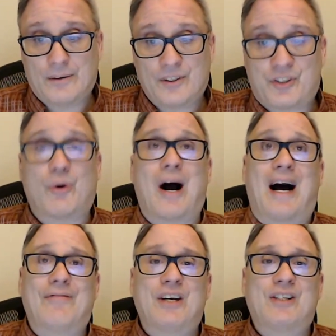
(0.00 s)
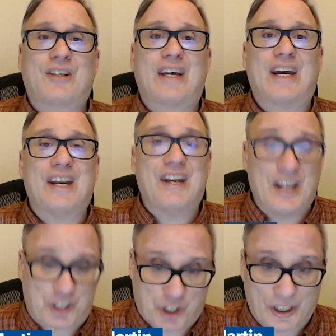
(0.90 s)
So obviously
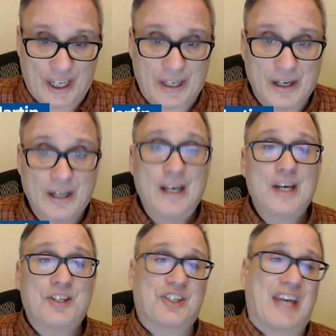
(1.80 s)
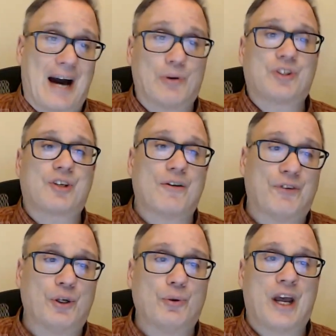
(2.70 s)
initially scouts
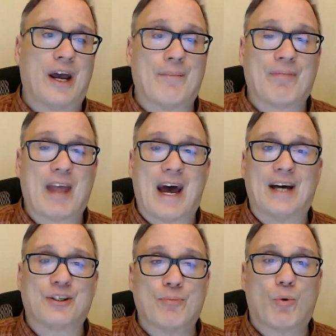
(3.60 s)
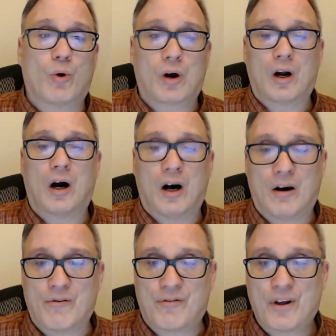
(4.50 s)
viewed him as more
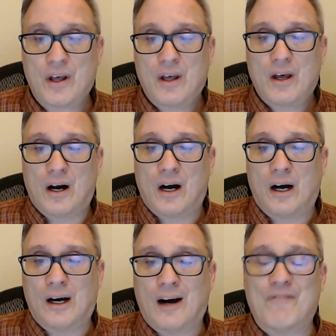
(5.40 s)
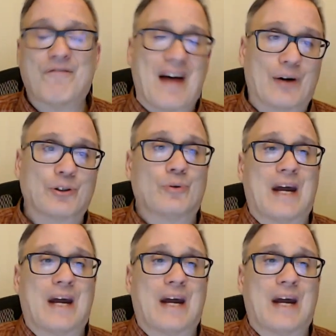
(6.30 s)
of a value.